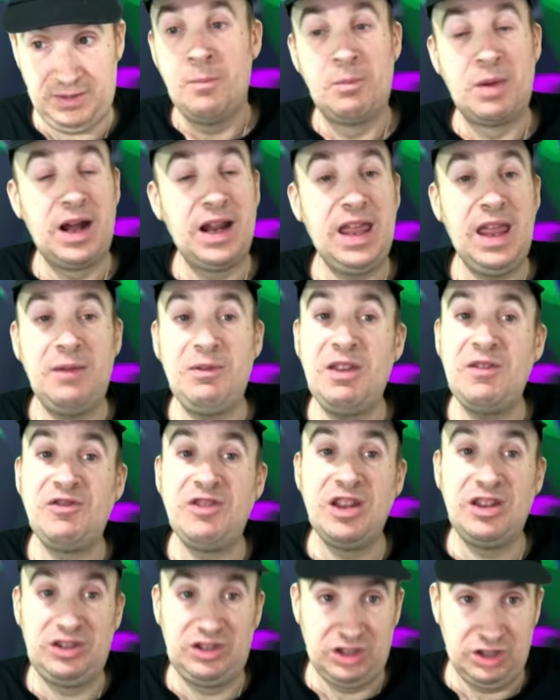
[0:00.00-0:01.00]
But even if
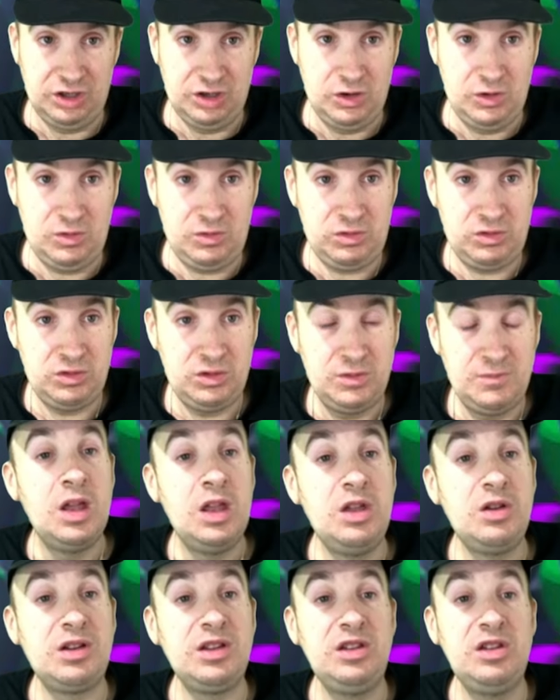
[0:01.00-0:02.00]
you do,
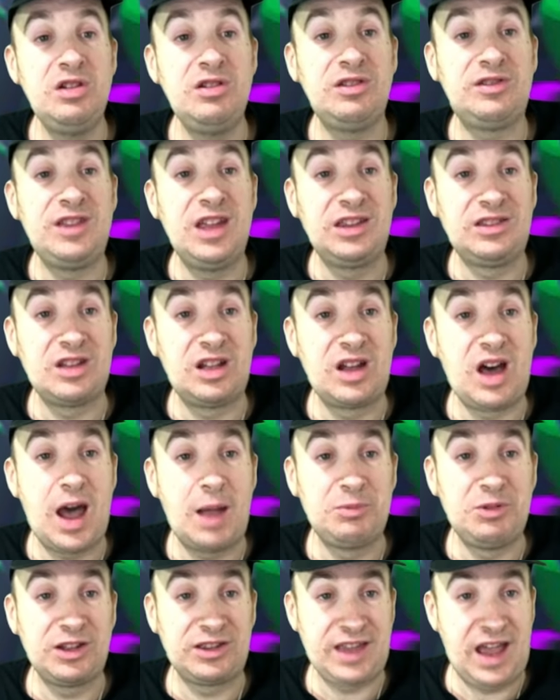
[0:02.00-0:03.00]
you can use this on
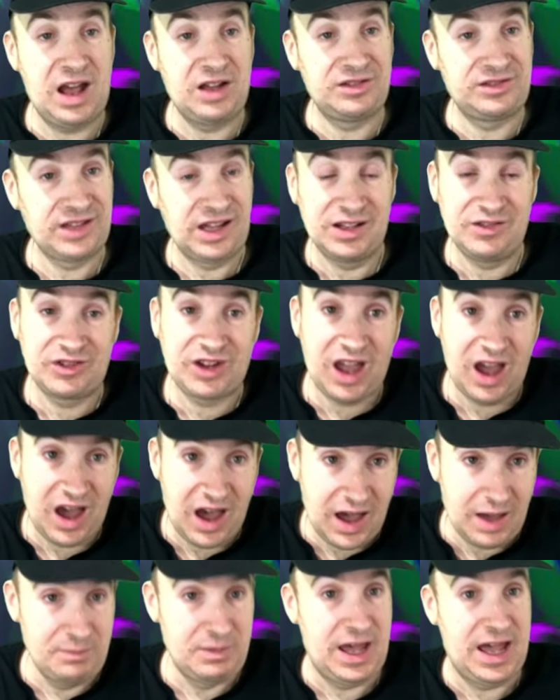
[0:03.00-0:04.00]
objects outside of
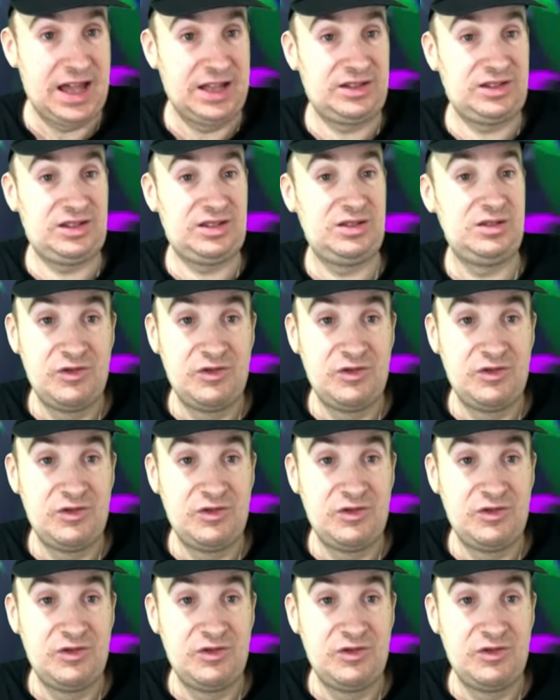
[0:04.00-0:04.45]
combat.